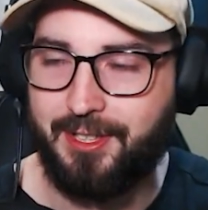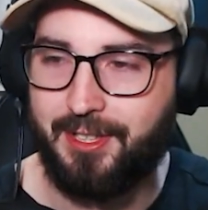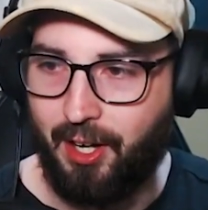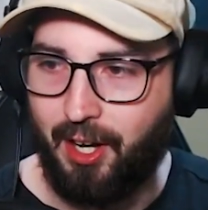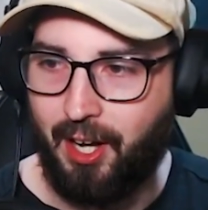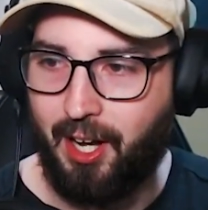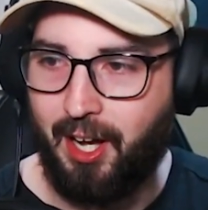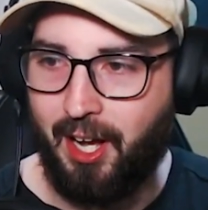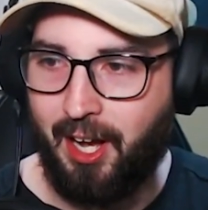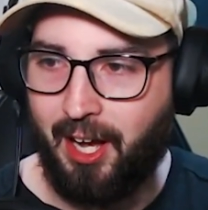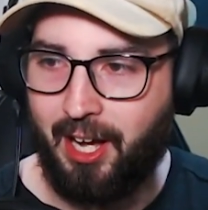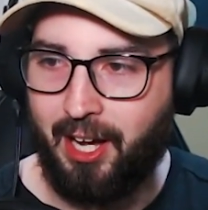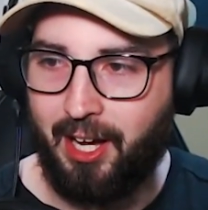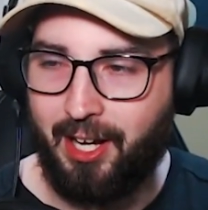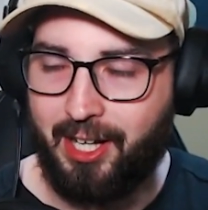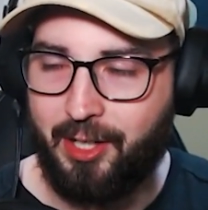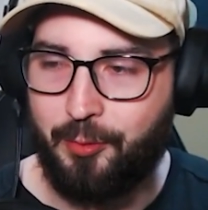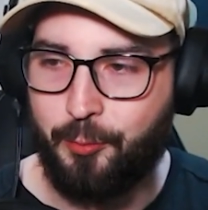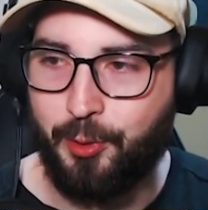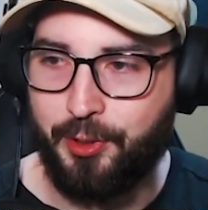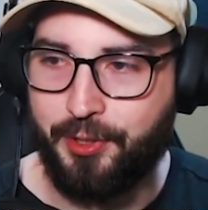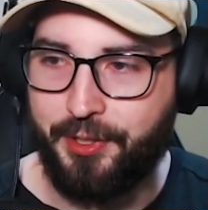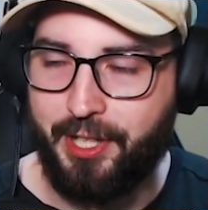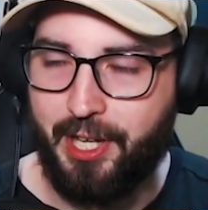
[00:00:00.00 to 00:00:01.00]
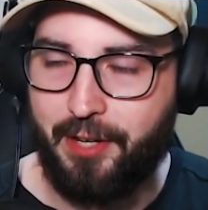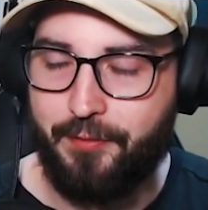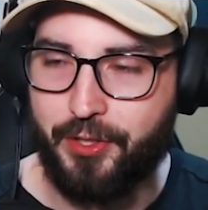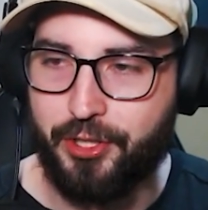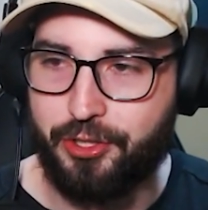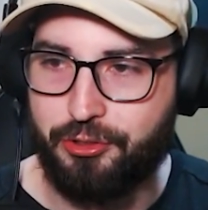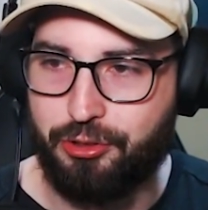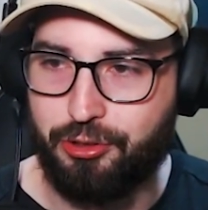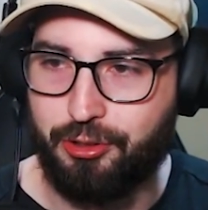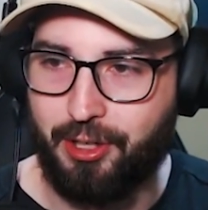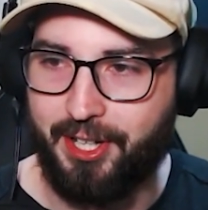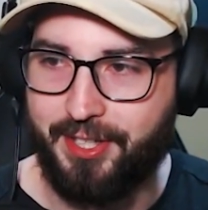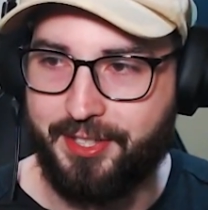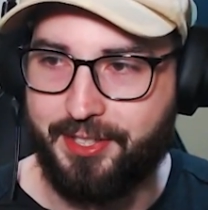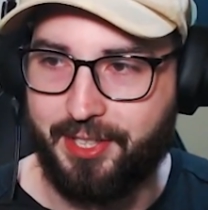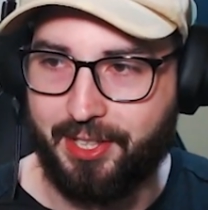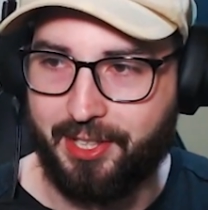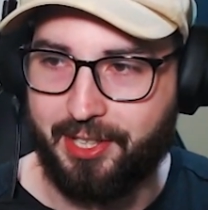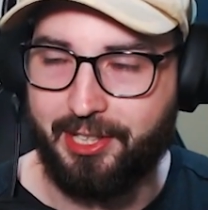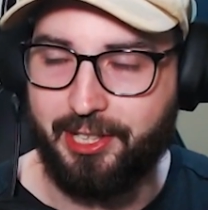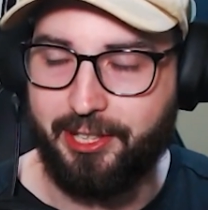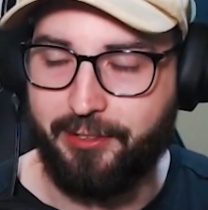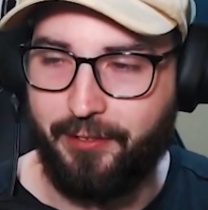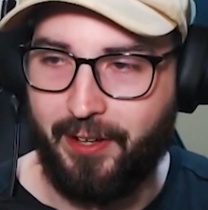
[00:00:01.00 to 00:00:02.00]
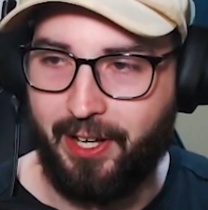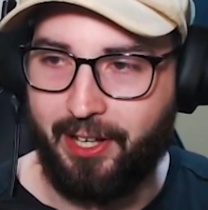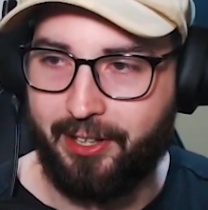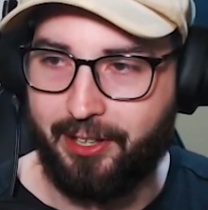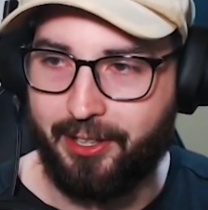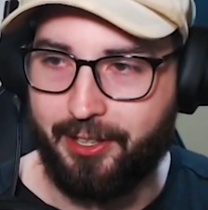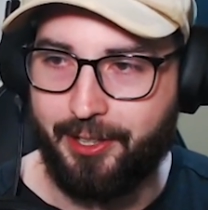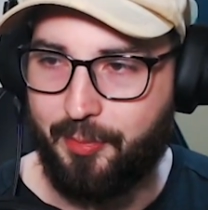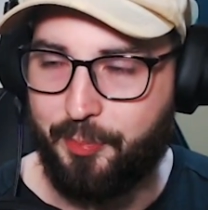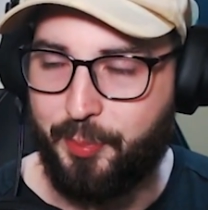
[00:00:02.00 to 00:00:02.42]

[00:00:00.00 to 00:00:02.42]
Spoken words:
I will never trust a cliffhanger,